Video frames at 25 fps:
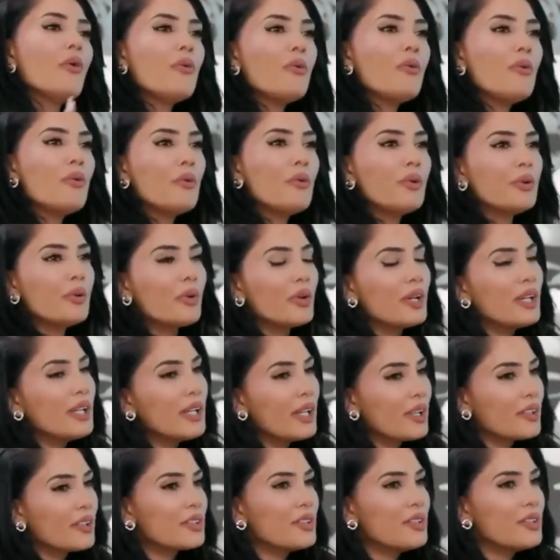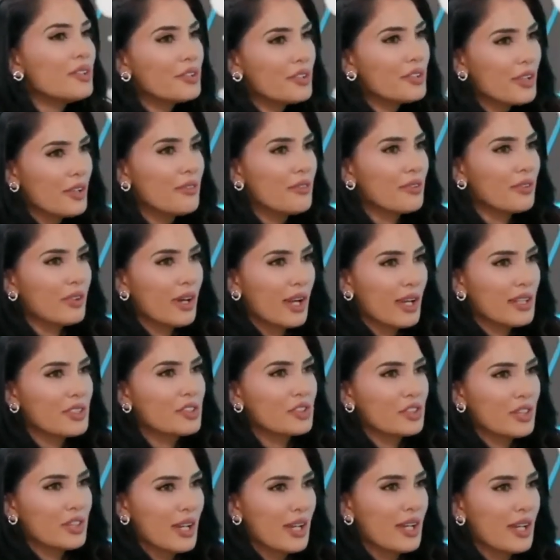or your connection in general
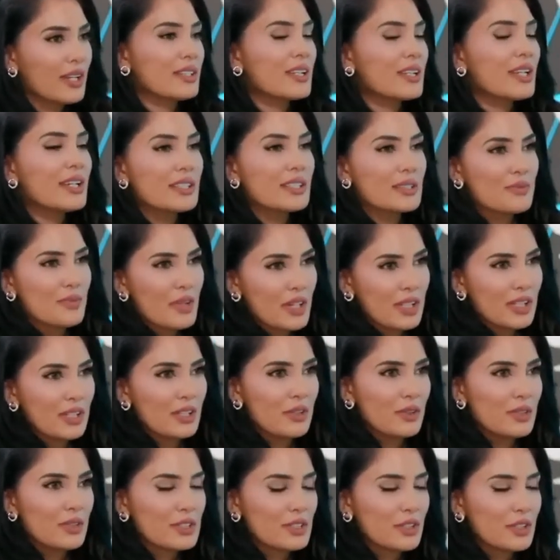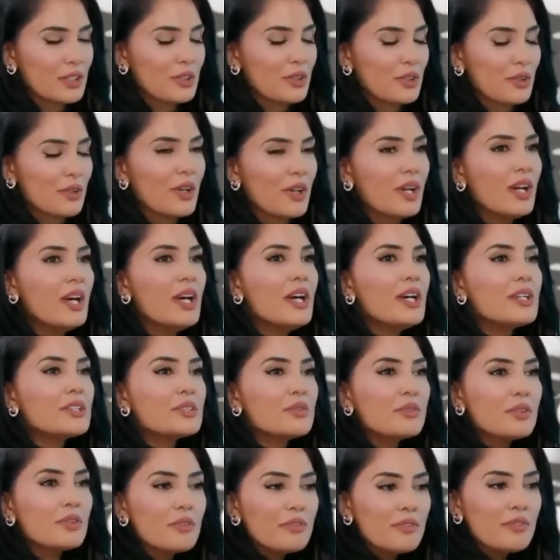has changed and it's making you insecure.
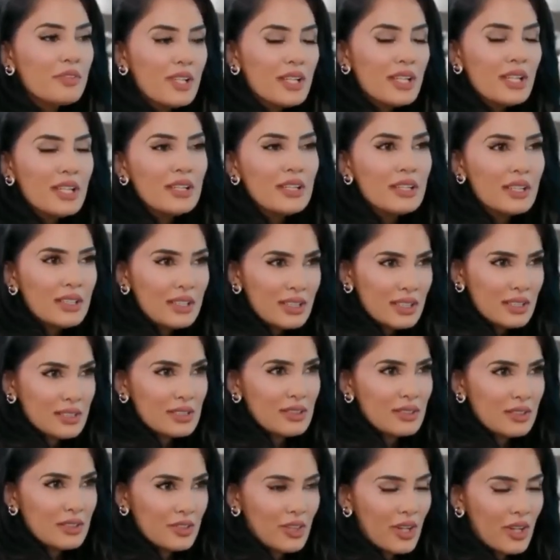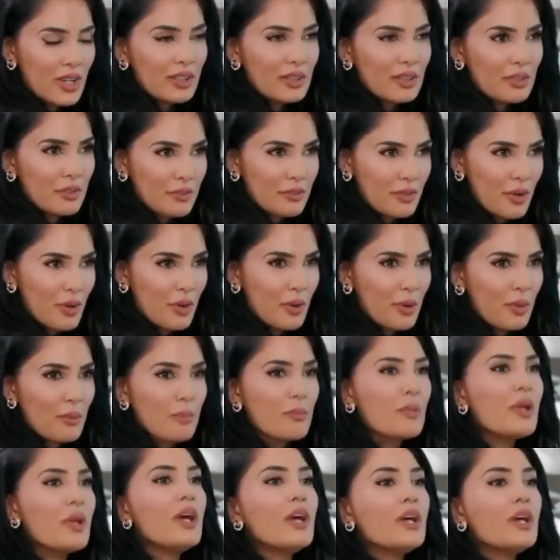So if you're feeling the need to check the
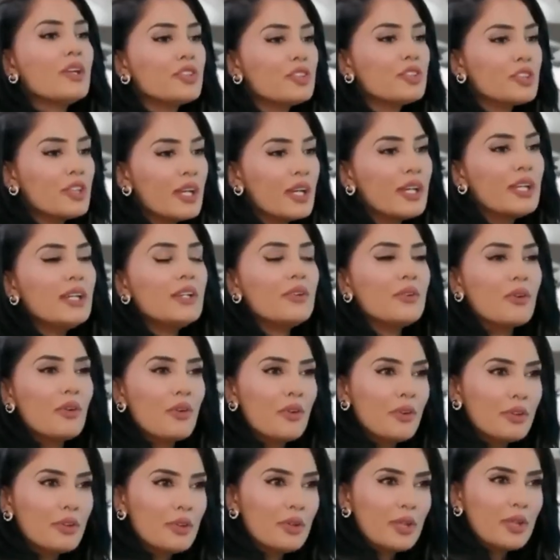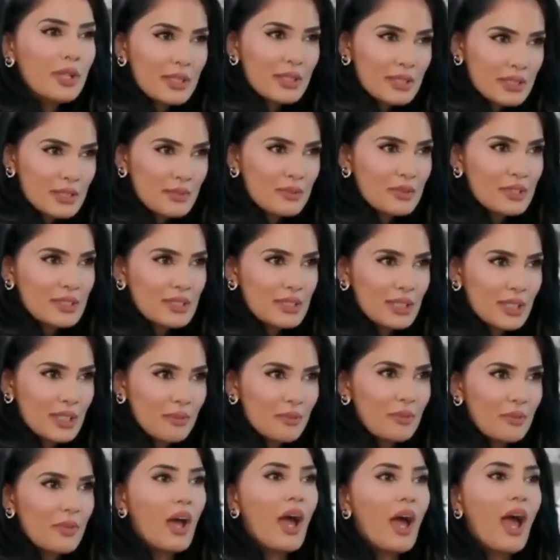phone, check in on your
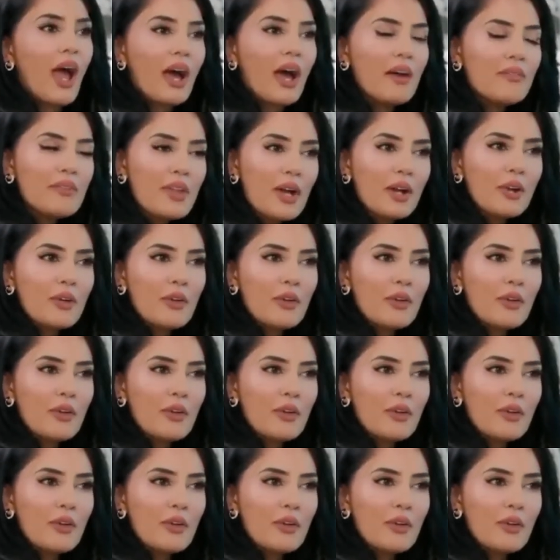intimacy. Have